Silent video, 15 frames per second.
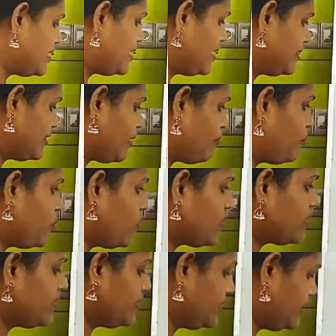the
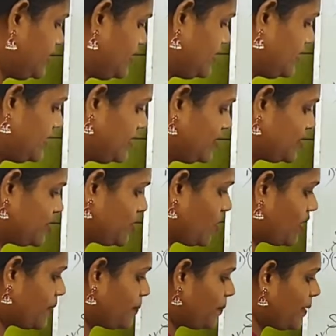book is
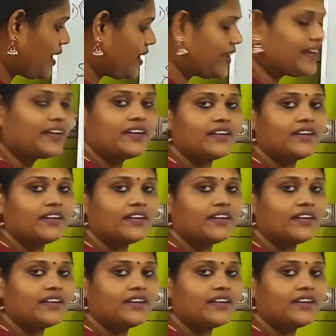not mine.